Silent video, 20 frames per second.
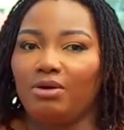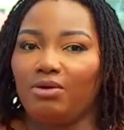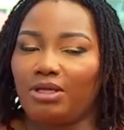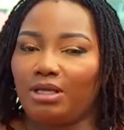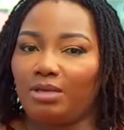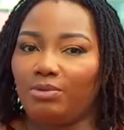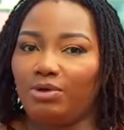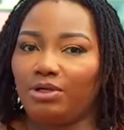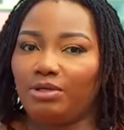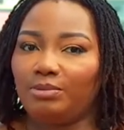
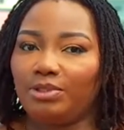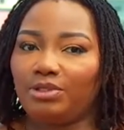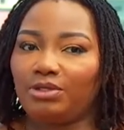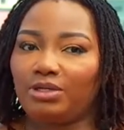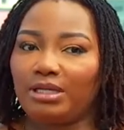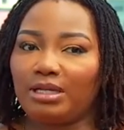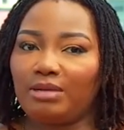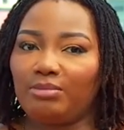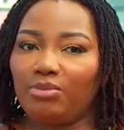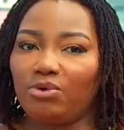Okay, we're going to be
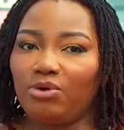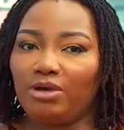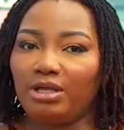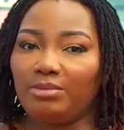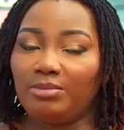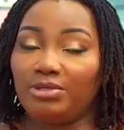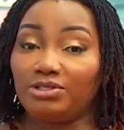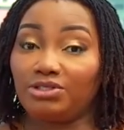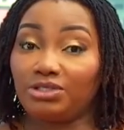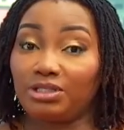looking at more
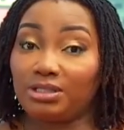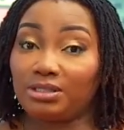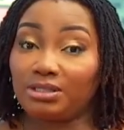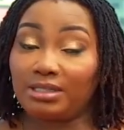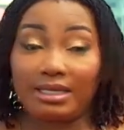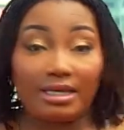images.